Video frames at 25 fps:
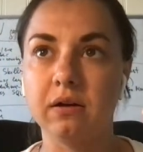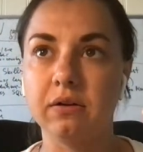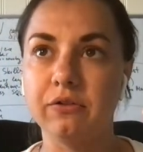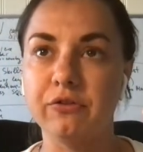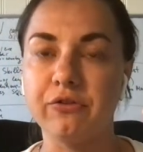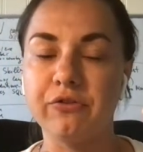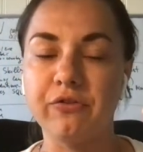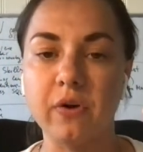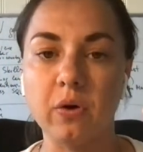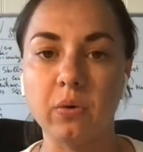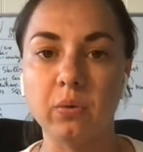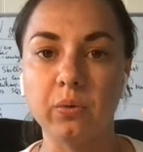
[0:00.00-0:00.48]

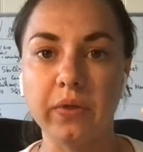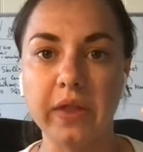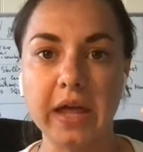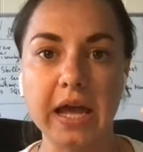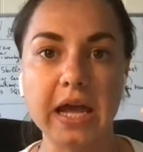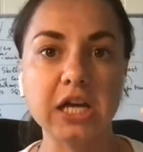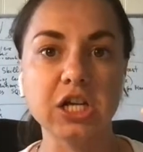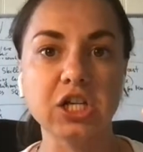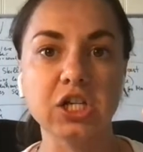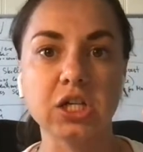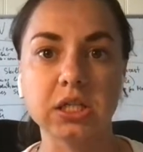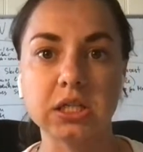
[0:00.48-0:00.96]

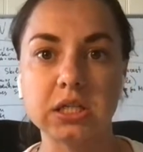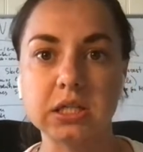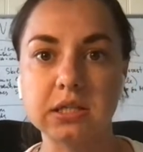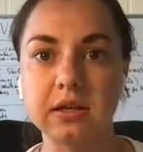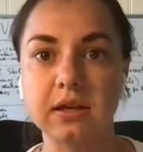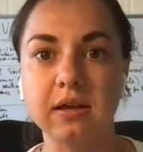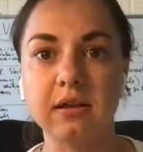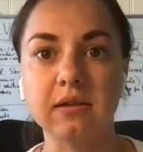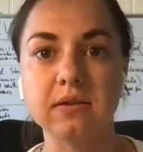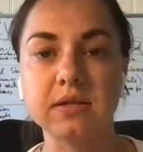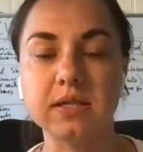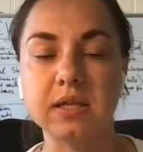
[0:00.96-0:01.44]
foundation
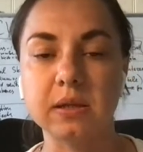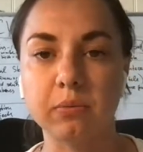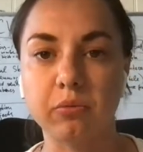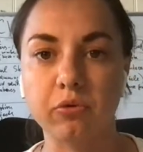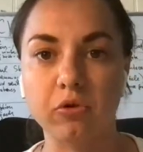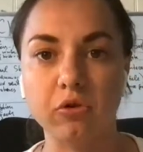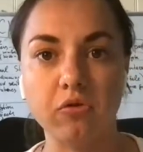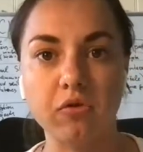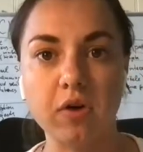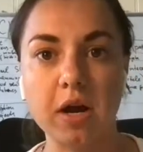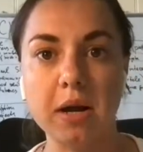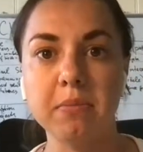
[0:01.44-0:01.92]
skills in
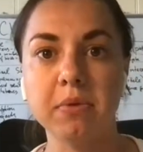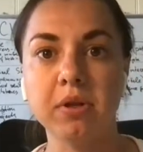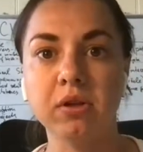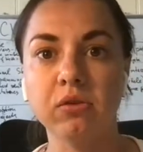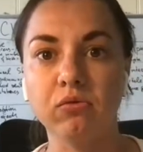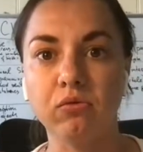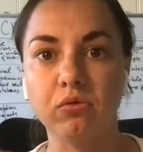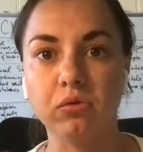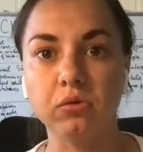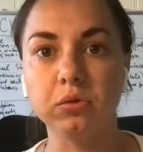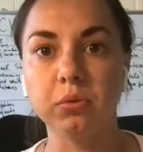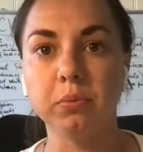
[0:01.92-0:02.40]

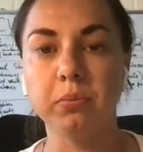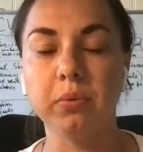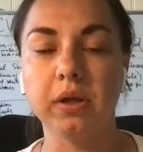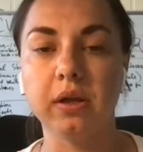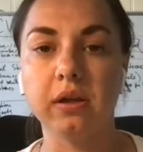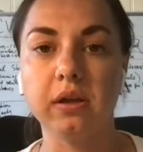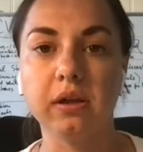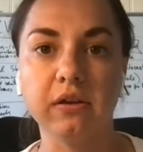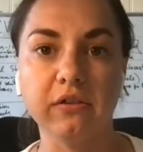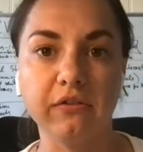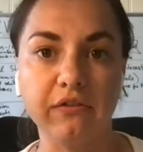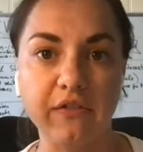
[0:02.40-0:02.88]
programming will
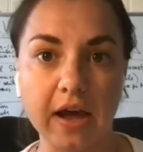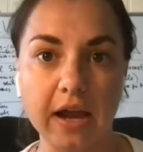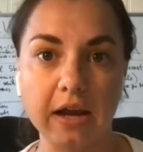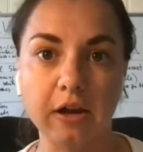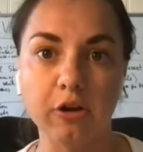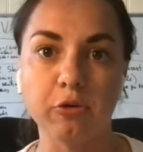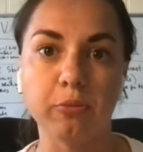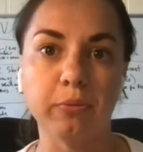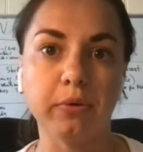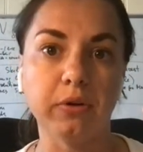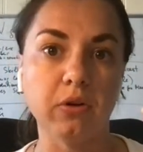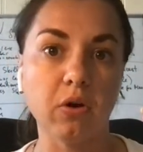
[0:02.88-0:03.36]
be
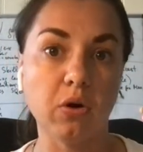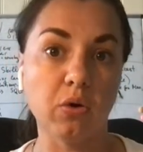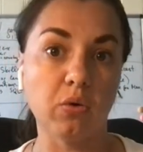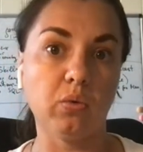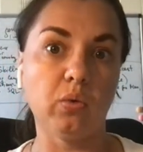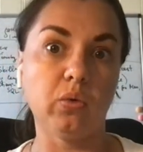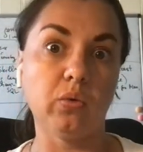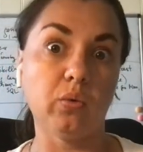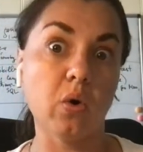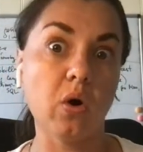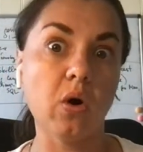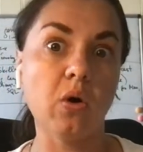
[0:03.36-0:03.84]
valuable
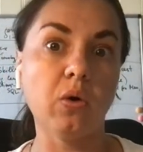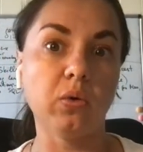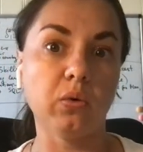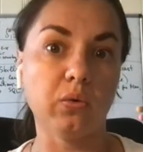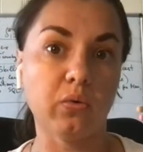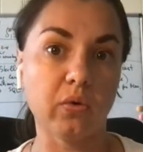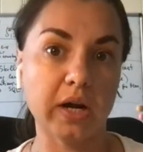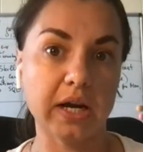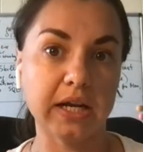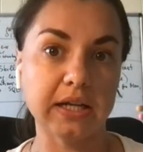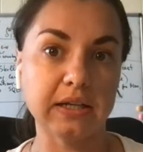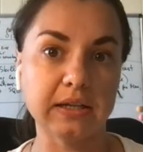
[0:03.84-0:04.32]

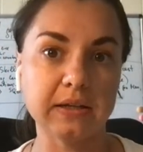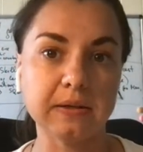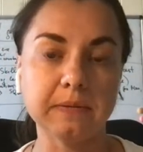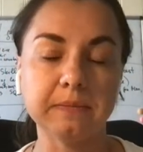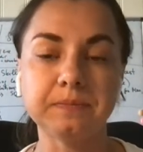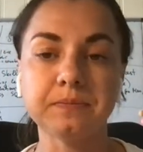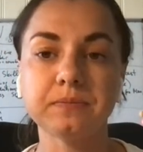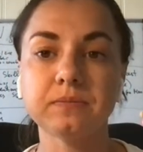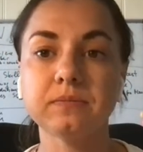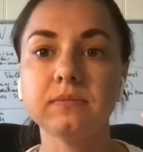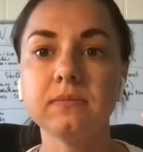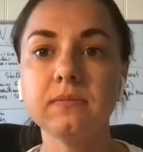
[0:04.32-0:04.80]
already.
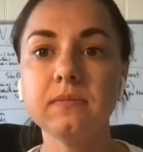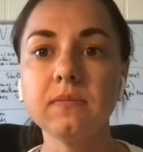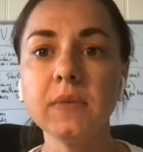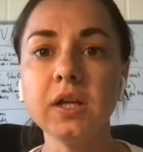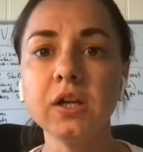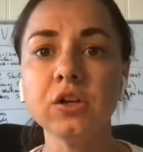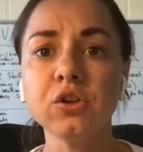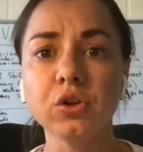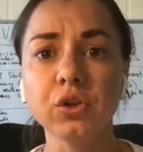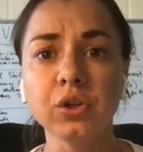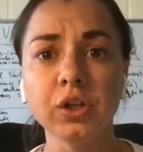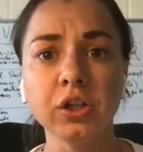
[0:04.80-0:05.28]

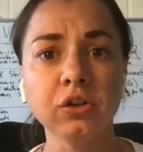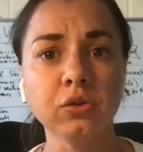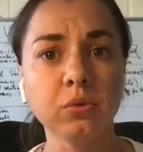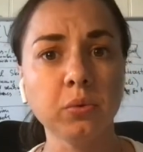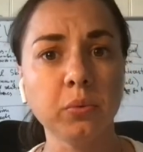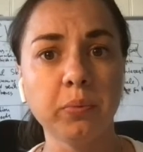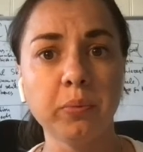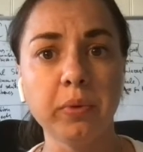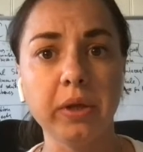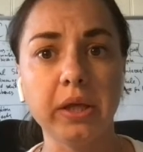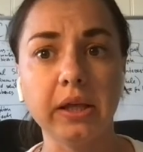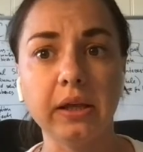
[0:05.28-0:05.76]
You need to
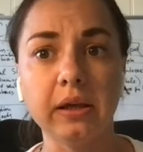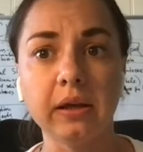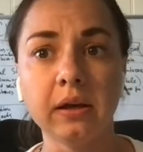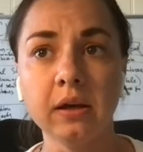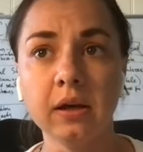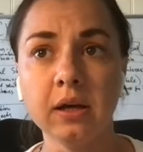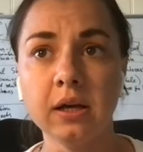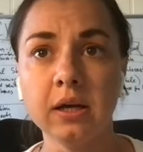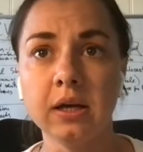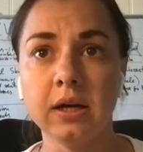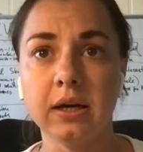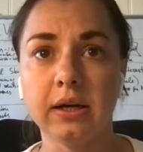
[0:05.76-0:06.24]
be,
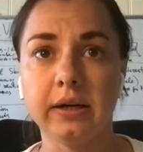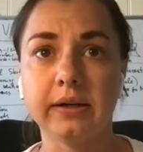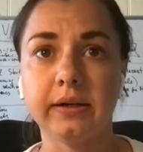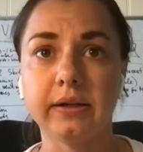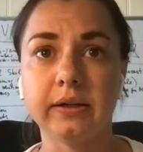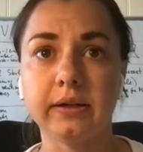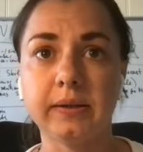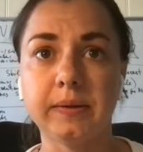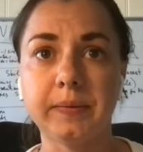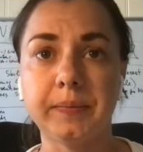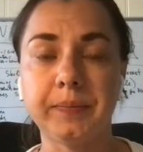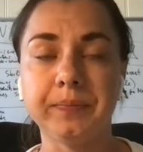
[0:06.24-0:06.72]

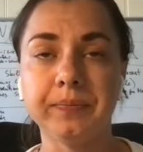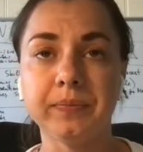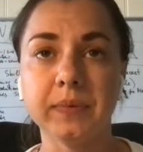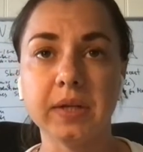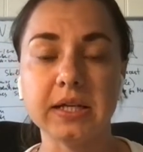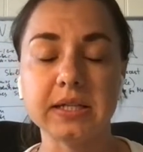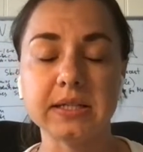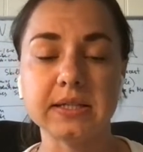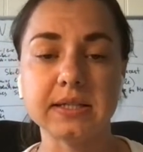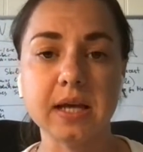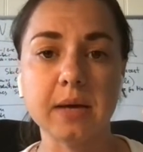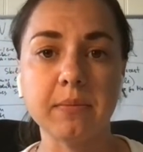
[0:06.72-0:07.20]

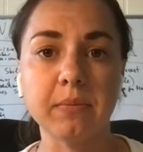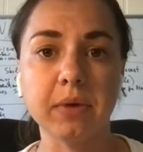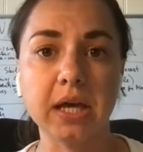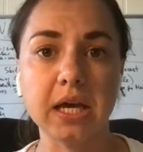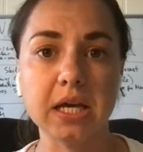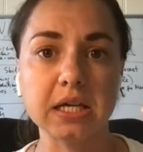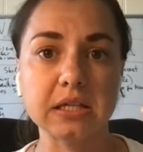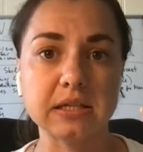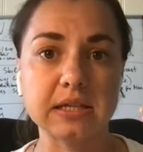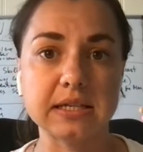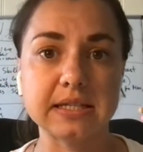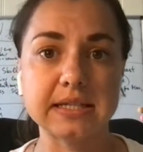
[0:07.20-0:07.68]
in some
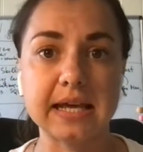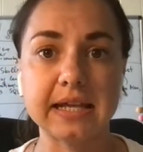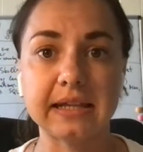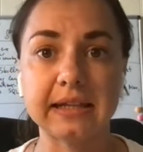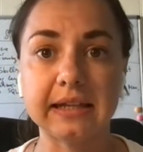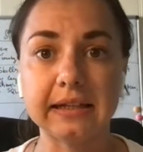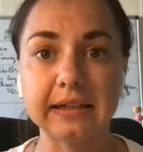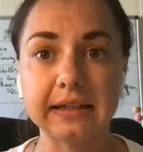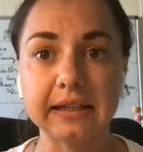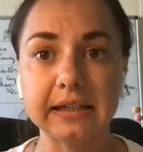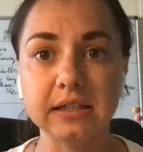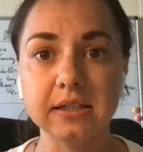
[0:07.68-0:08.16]
cases,
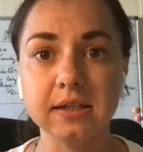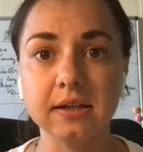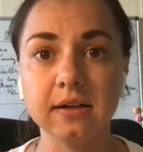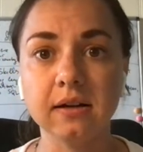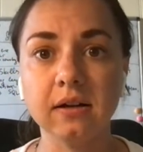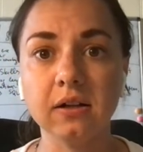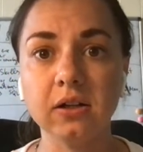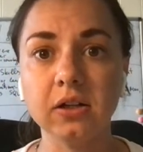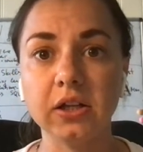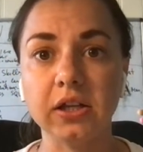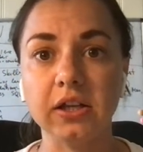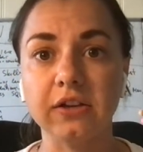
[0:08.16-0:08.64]

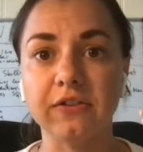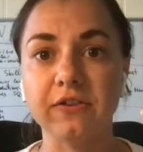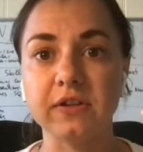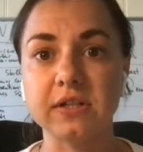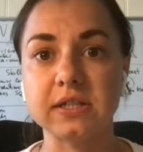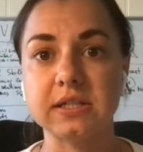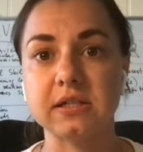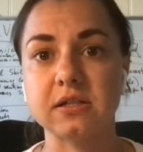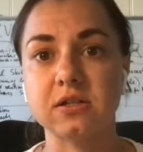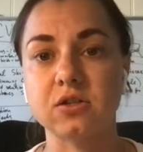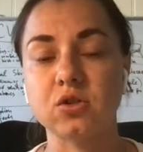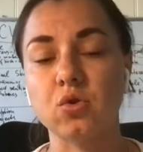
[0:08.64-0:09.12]
analytical. If
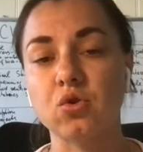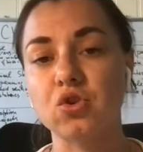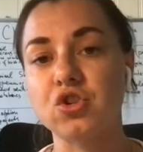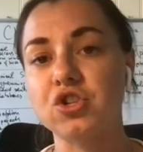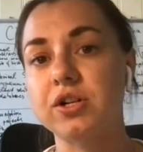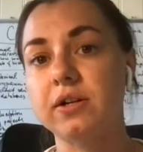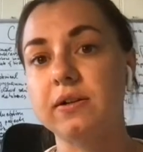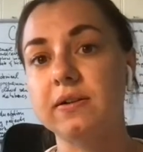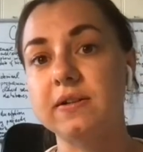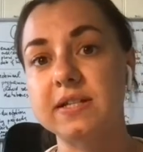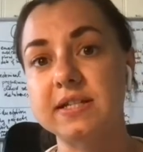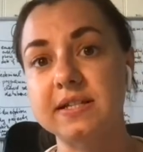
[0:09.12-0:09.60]
it's a
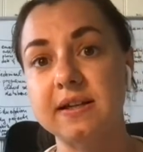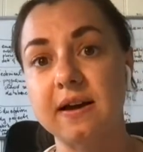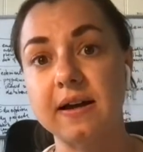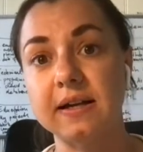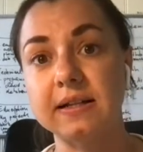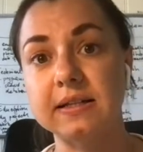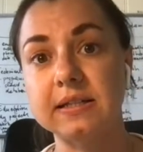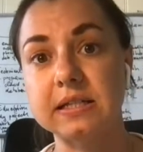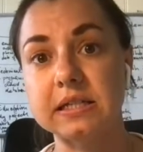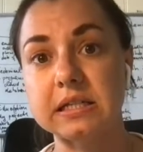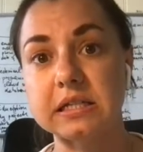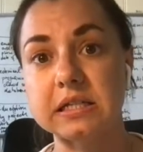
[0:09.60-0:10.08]
social
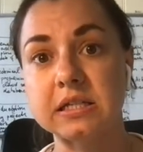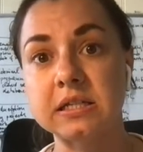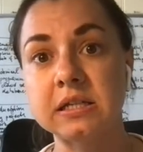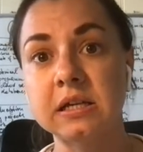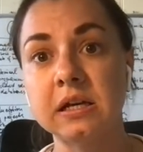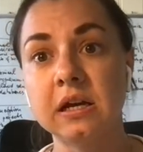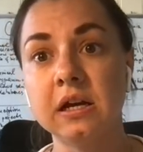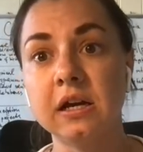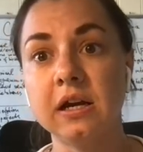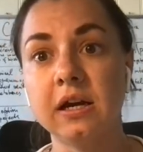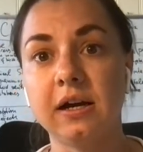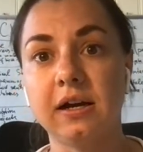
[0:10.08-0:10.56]
sciences,
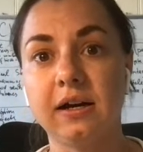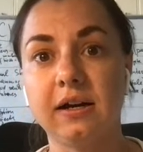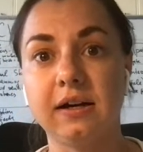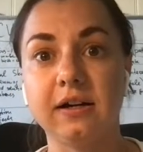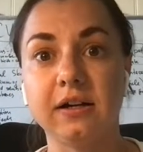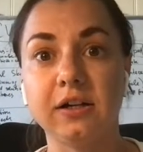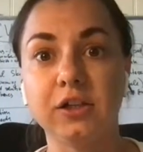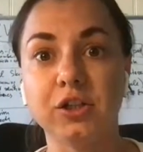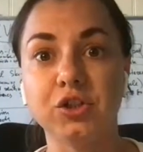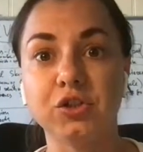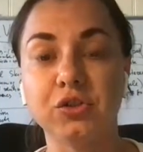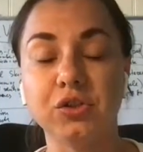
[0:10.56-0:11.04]

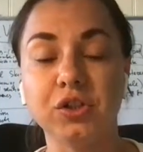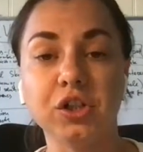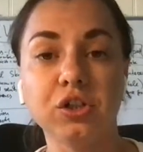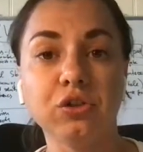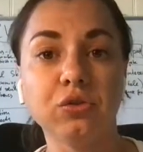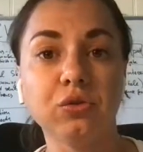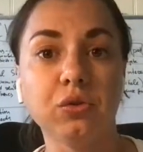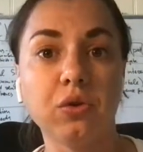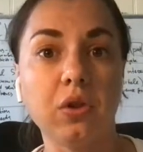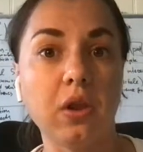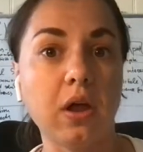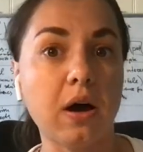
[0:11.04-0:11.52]
you need
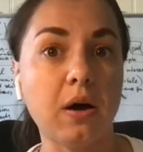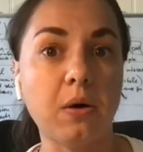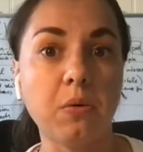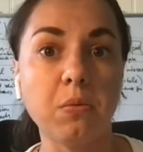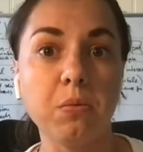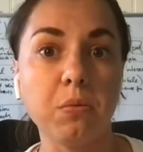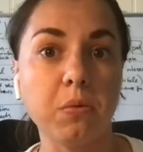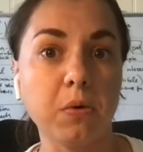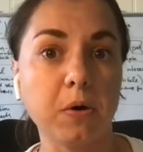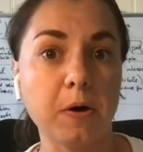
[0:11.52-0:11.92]
to love,